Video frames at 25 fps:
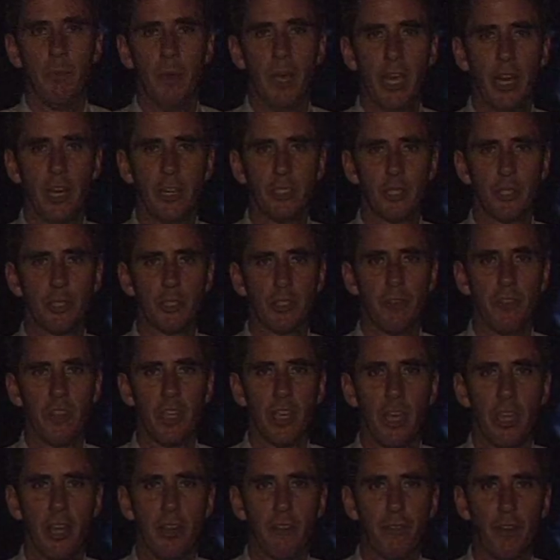Managers of the
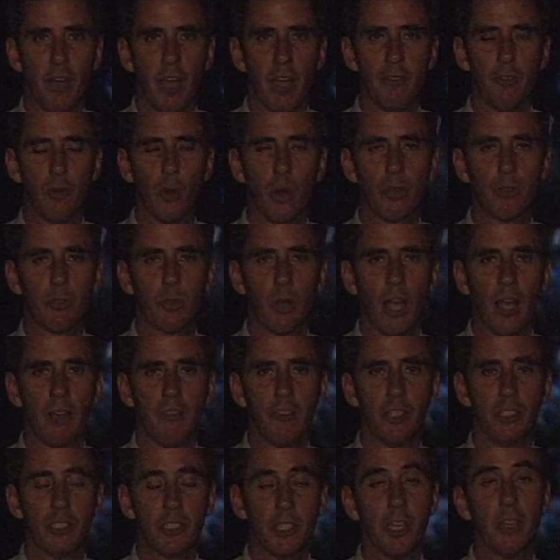85 North
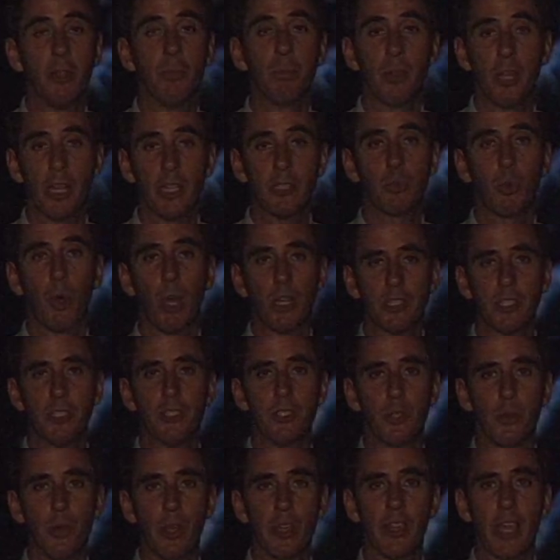Drive-In say the place wasn't
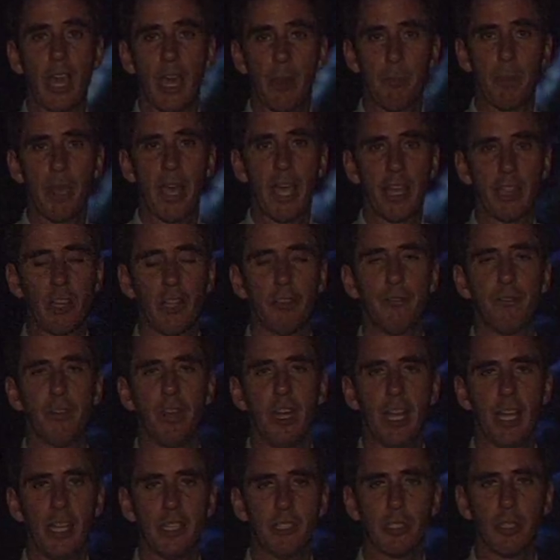doing that badly
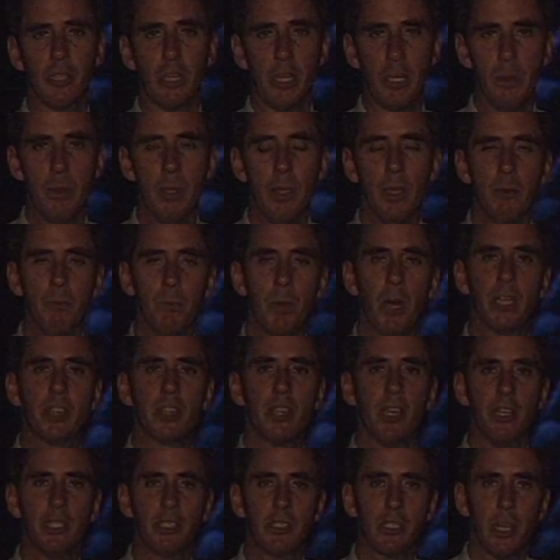financially, but
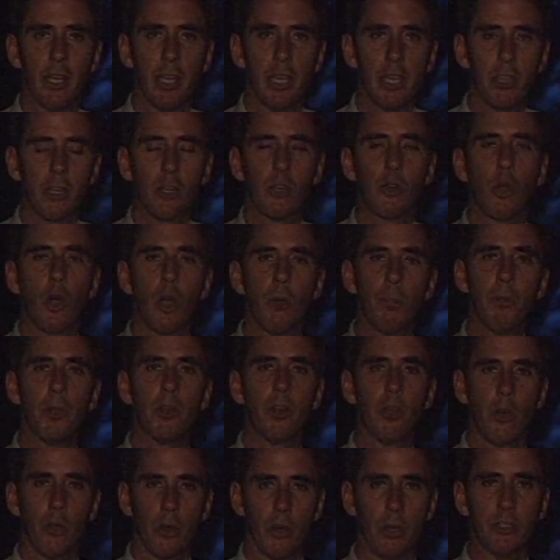they say the corporate
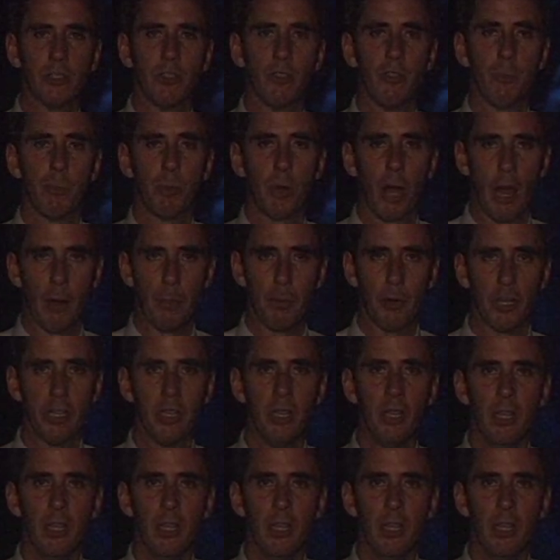owners of the property